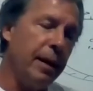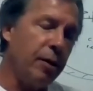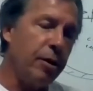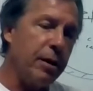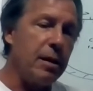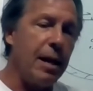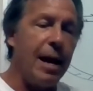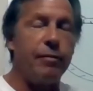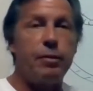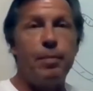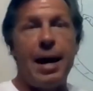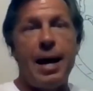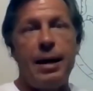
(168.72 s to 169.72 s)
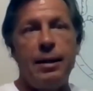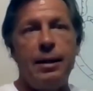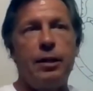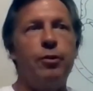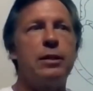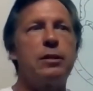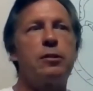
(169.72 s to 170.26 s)
increased lifespan,
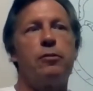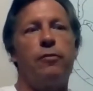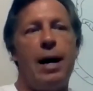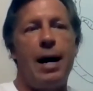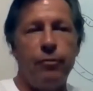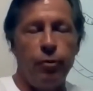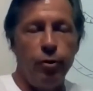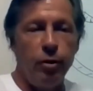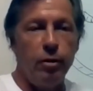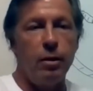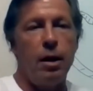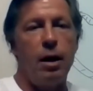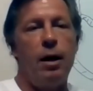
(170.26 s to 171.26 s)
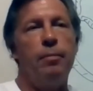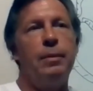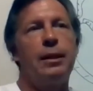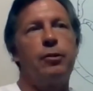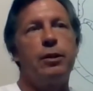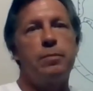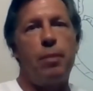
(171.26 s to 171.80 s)
increased survival,
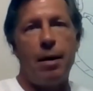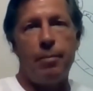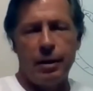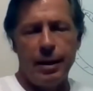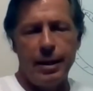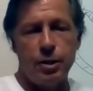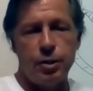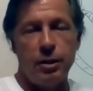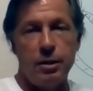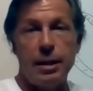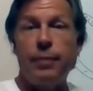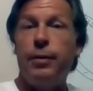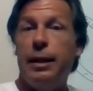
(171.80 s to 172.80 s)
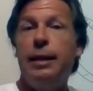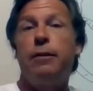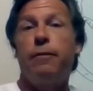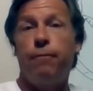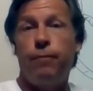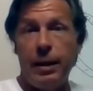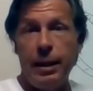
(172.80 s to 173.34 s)
increased populations, and the need
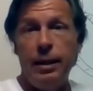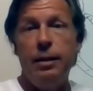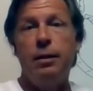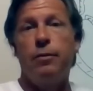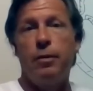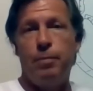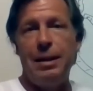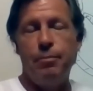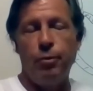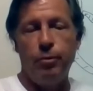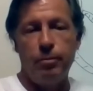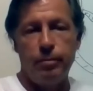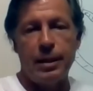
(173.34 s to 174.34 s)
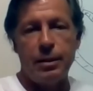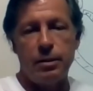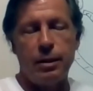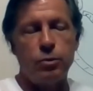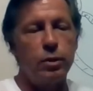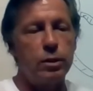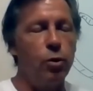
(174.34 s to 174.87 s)
to feed the people.
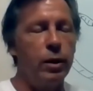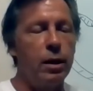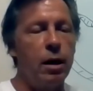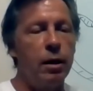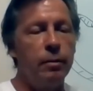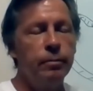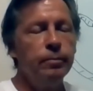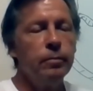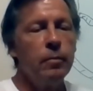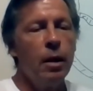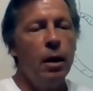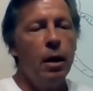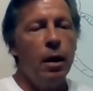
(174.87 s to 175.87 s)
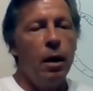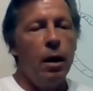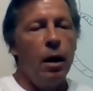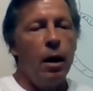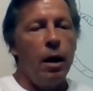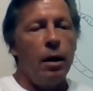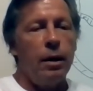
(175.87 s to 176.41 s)
That's what's going on
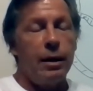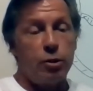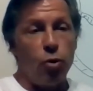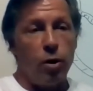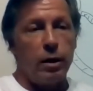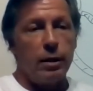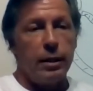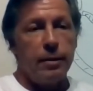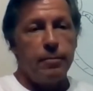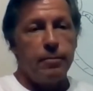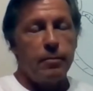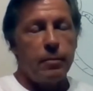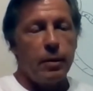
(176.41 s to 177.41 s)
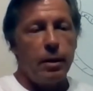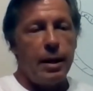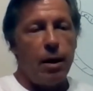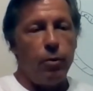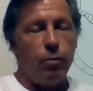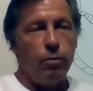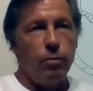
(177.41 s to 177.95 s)
historically.
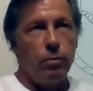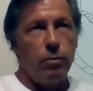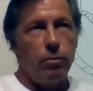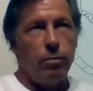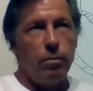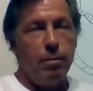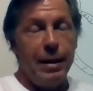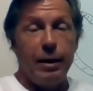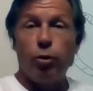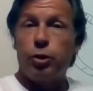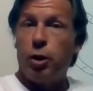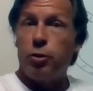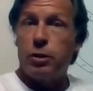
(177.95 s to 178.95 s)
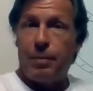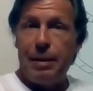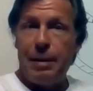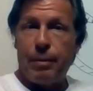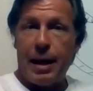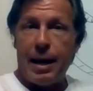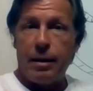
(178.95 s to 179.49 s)
Now, Mendel chose the
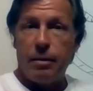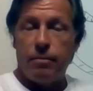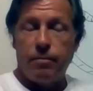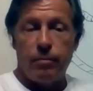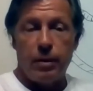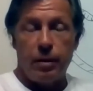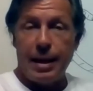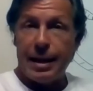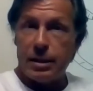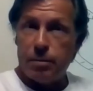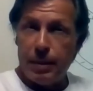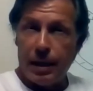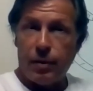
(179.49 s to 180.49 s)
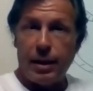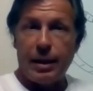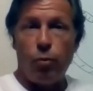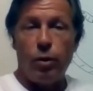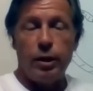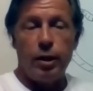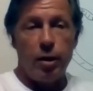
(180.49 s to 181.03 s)
pea plant. The next big thing
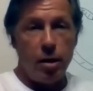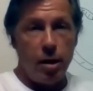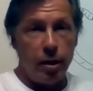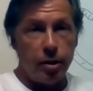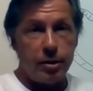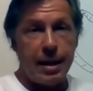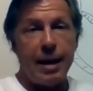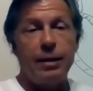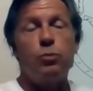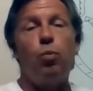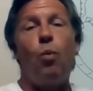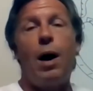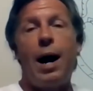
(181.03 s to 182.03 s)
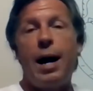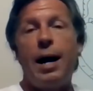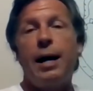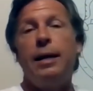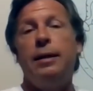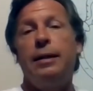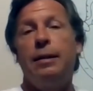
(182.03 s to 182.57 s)
I want you to understand is,
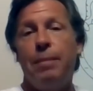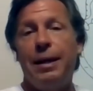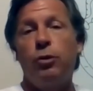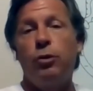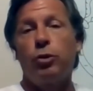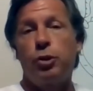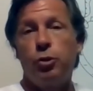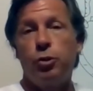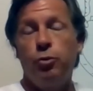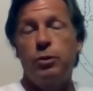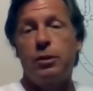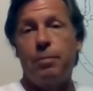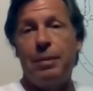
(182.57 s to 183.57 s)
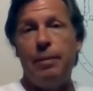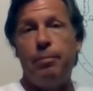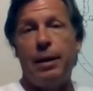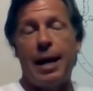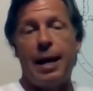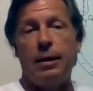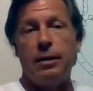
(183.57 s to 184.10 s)
why did Mendel choose the pea
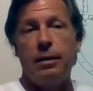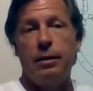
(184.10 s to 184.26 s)
plant?